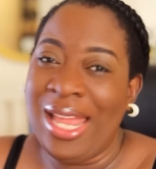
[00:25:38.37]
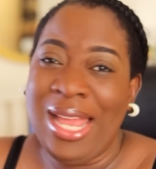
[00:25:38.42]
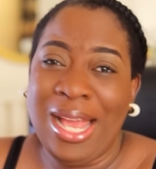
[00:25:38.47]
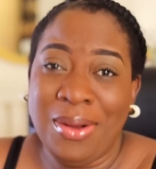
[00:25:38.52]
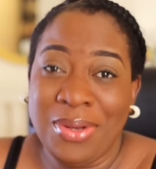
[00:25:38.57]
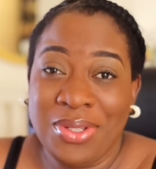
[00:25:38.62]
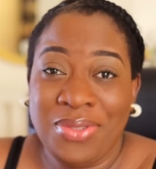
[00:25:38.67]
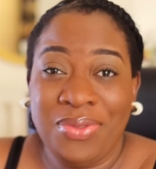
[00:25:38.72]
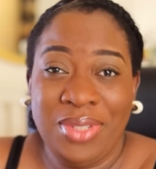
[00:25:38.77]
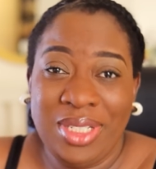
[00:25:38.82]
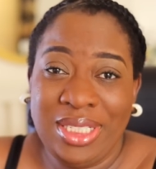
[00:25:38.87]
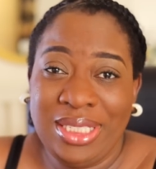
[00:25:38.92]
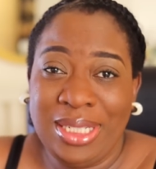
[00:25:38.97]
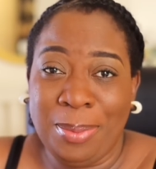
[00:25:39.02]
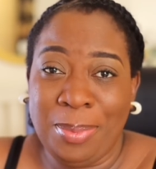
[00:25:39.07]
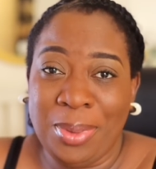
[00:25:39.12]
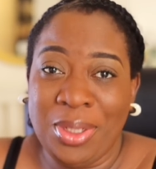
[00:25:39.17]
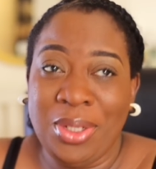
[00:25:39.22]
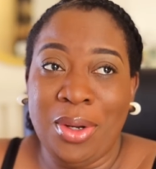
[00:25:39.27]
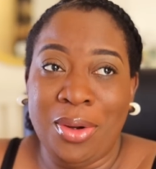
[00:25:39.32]
I was feeling a
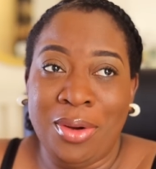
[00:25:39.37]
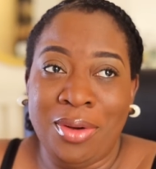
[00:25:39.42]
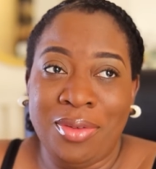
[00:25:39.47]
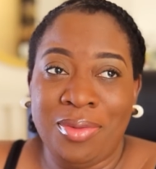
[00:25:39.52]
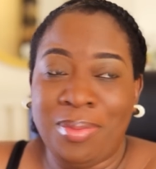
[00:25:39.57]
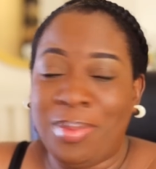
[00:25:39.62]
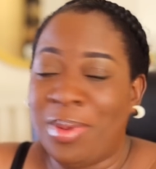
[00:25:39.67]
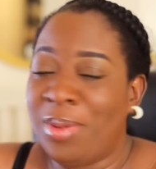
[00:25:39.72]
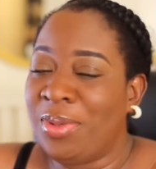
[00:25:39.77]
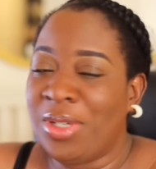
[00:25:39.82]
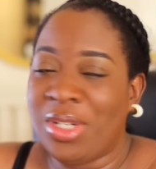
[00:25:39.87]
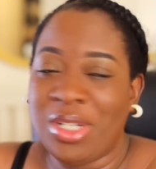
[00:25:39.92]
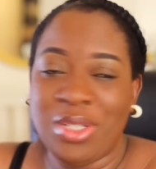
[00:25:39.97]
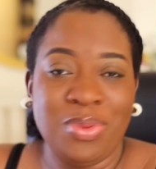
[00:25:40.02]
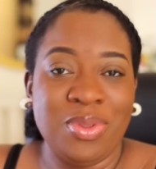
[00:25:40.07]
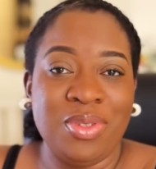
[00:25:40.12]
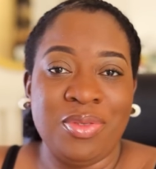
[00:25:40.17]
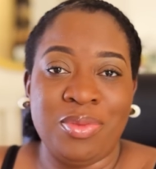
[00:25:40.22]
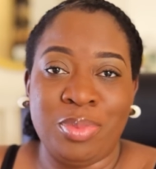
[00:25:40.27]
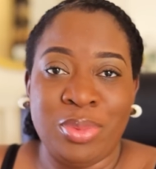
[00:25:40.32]
bit off, but because
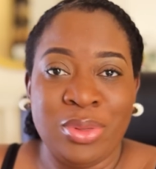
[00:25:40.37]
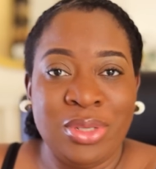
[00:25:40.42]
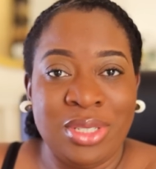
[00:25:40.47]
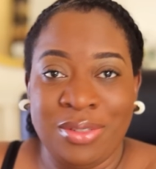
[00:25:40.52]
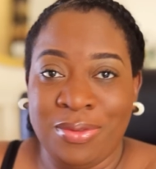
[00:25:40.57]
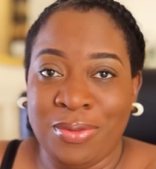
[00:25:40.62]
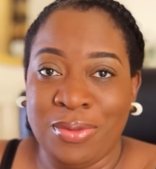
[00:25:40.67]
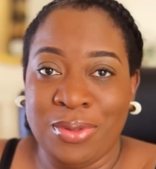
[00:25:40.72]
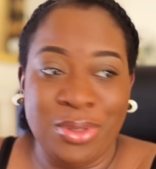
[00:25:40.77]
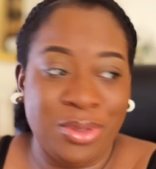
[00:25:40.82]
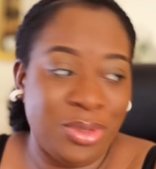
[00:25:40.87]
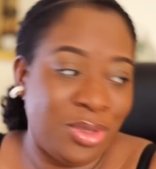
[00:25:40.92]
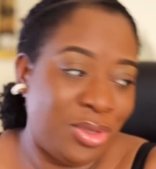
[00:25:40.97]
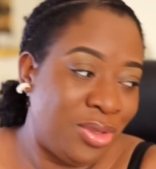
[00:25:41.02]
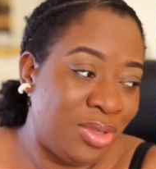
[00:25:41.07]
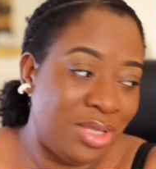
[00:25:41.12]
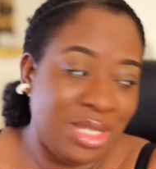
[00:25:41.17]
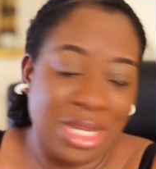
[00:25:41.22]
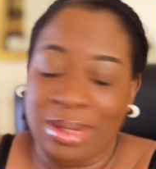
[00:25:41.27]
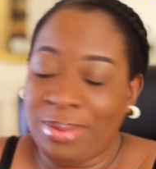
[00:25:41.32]
we've booked the photo
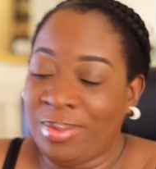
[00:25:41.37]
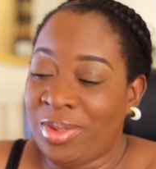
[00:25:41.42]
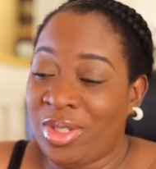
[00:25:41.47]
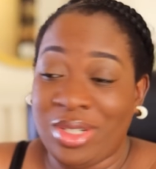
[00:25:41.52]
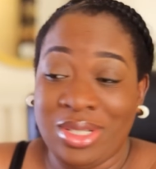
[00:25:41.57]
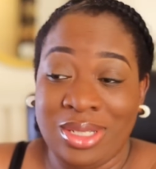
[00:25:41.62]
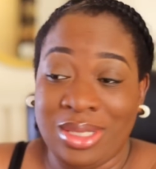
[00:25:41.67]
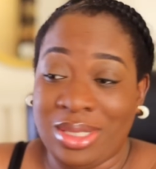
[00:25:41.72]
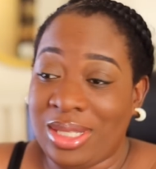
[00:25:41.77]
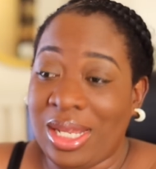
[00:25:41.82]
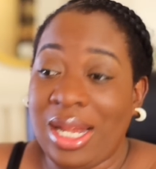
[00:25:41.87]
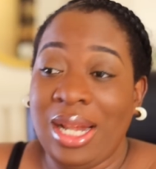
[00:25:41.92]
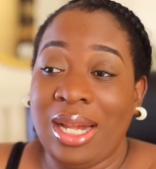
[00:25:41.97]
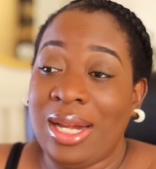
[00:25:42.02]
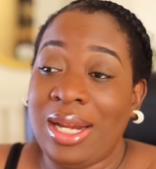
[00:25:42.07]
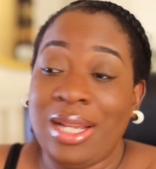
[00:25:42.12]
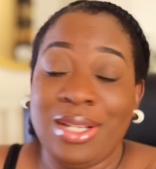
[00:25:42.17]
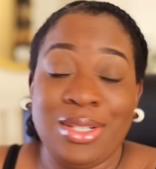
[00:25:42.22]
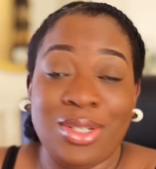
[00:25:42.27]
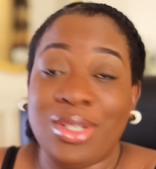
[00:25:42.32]
shoot, I just
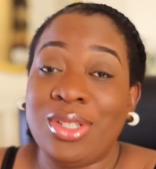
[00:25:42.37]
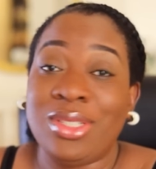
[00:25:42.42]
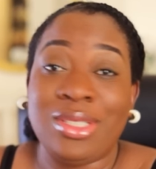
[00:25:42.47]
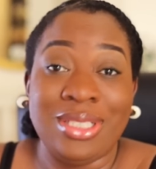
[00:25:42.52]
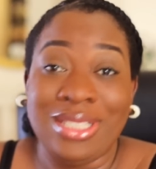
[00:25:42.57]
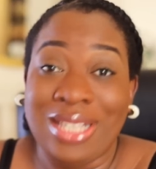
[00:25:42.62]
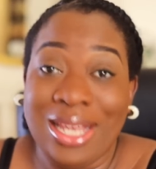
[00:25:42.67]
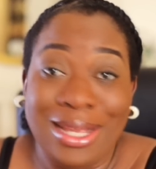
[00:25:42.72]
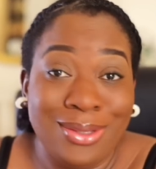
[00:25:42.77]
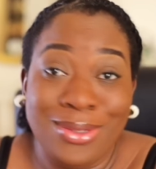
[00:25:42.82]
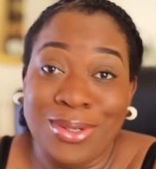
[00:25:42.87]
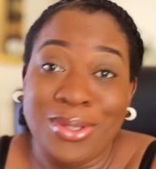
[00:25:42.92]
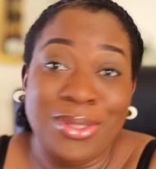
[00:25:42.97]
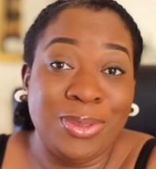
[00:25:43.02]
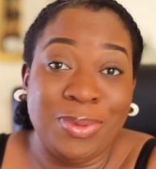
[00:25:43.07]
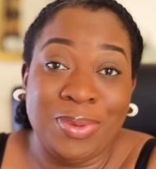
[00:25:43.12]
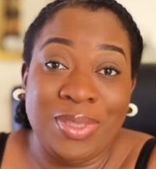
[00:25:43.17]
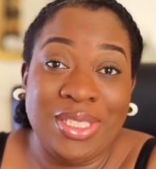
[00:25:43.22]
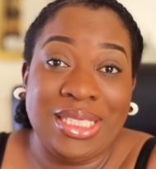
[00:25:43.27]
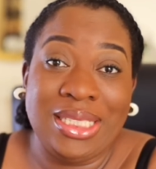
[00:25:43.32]
decided, let's just get
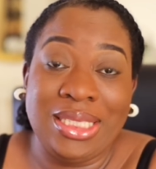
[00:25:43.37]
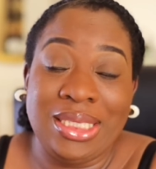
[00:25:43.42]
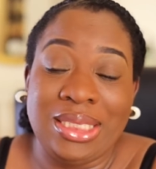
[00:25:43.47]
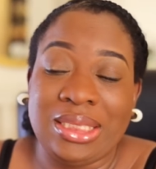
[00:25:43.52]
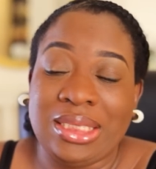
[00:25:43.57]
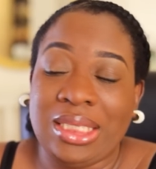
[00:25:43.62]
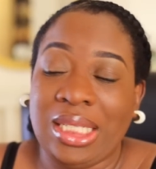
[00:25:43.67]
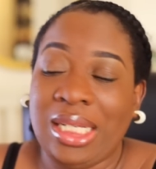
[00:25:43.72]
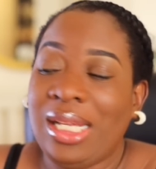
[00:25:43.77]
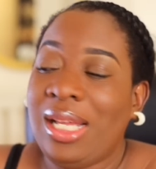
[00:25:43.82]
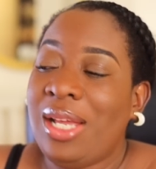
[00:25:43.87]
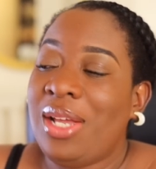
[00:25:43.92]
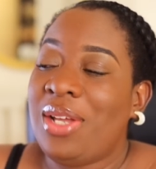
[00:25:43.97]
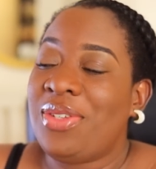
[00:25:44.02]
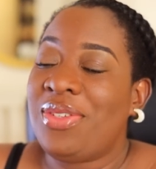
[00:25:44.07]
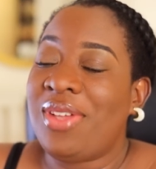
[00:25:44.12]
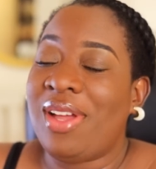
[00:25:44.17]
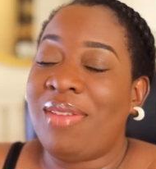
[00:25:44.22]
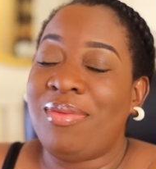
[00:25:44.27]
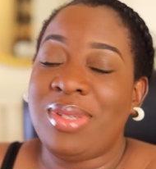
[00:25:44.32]
on with it.
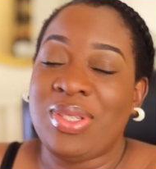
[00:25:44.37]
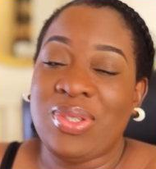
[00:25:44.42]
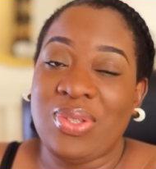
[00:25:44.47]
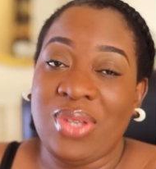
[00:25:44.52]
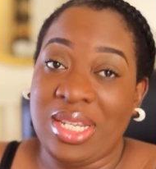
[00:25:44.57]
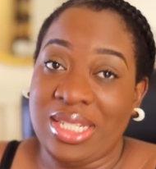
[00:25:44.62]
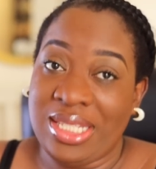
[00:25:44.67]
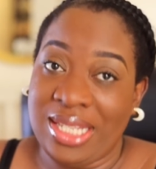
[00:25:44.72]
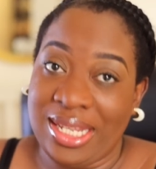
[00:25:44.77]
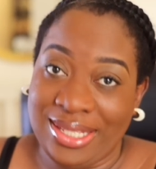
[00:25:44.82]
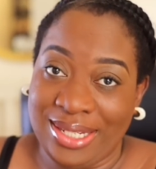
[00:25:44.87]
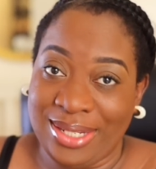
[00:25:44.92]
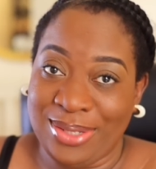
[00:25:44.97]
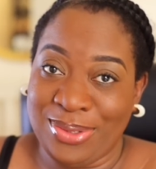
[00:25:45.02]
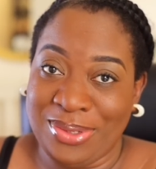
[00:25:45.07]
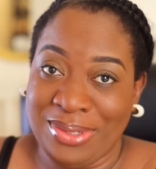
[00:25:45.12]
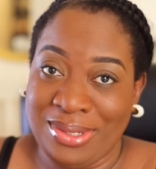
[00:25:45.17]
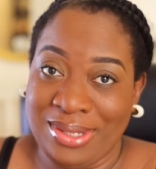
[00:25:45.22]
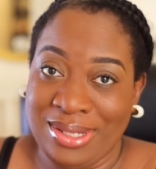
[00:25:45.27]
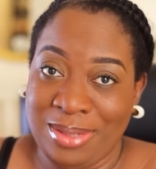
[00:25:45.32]
So I've been so excited
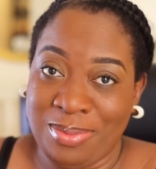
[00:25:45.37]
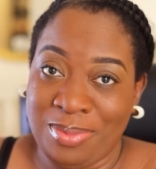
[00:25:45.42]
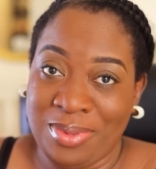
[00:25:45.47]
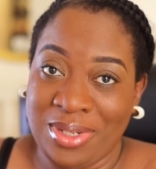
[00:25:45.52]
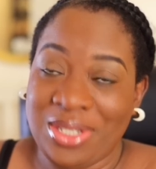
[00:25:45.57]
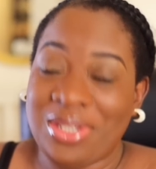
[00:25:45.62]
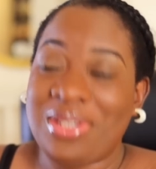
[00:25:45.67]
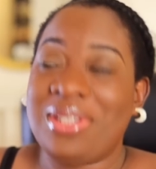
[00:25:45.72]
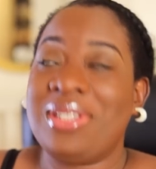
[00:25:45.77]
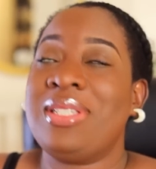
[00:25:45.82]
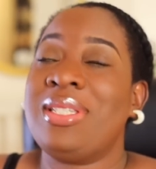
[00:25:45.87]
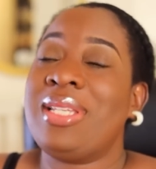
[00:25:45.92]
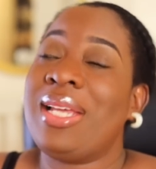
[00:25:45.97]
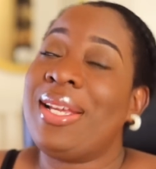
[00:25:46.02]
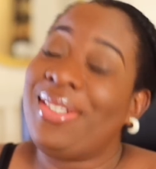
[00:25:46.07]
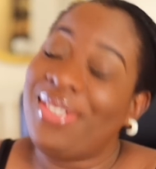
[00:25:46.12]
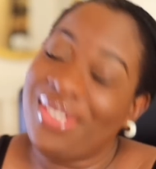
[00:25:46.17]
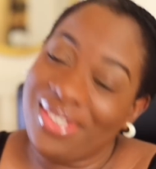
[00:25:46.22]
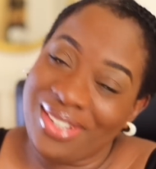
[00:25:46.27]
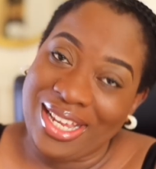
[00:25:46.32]
to see the pictures.
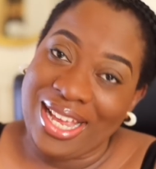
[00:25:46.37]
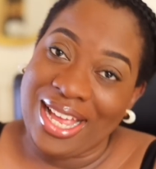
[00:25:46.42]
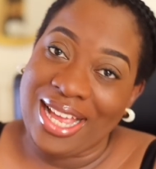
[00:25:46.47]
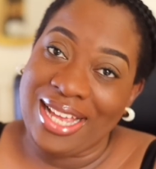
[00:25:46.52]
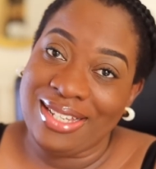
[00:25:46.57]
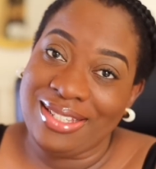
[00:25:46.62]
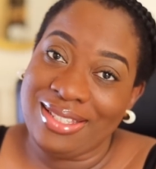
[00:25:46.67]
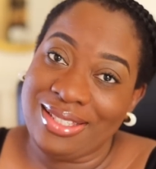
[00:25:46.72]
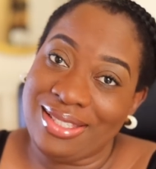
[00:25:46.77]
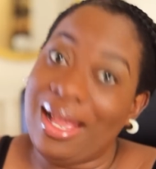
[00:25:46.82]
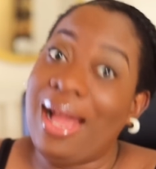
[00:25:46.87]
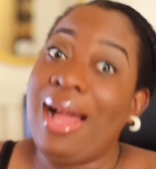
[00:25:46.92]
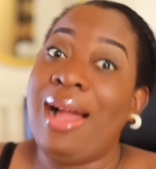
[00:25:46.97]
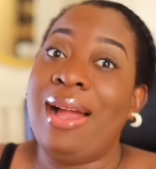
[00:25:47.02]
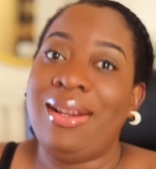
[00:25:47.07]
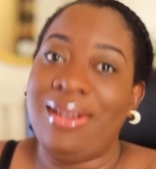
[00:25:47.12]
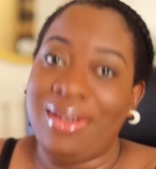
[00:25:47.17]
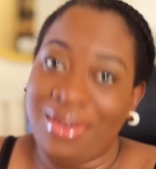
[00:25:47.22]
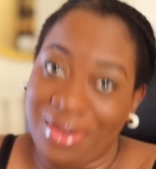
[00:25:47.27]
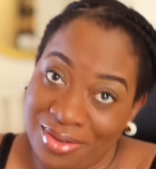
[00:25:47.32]
And you guys,
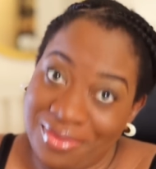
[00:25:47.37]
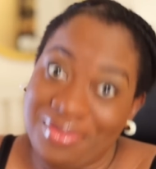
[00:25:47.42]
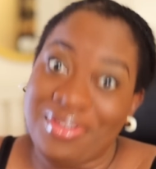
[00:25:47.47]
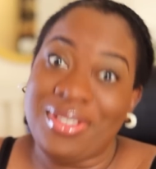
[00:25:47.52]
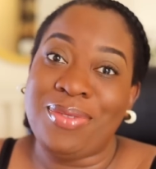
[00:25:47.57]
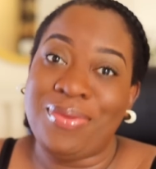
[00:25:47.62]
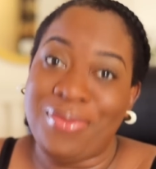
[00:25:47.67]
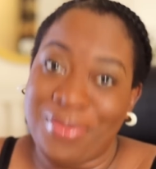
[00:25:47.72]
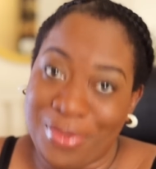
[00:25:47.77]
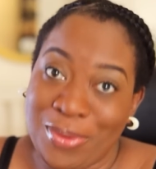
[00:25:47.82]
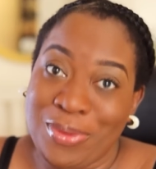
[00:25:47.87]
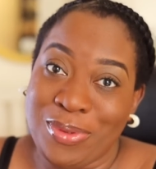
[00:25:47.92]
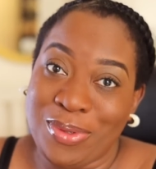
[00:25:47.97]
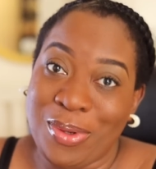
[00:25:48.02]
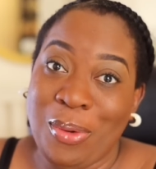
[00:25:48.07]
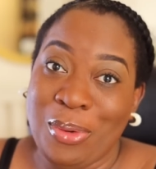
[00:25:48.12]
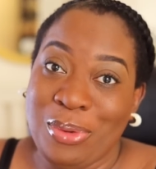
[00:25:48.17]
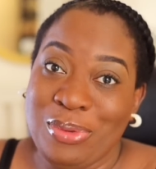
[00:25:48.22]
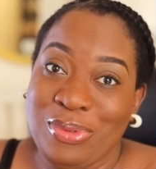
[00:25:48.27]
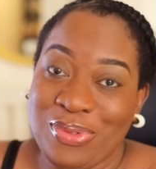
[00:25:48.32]
I love the
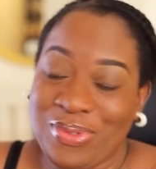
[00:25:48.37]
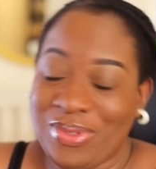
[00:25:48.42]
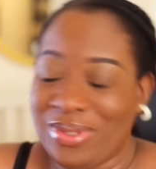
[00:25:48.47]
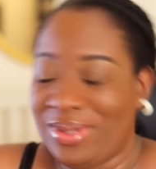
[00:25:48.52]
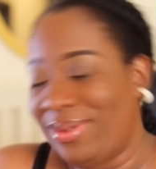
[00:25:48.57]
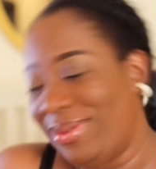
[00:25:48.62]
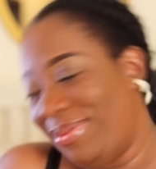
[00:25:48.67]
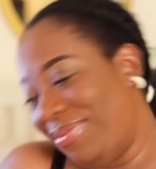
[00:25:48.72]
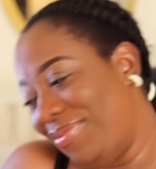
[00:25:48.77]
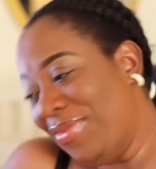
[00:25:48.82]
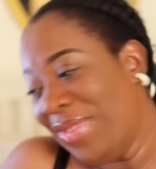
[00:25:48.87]
photos.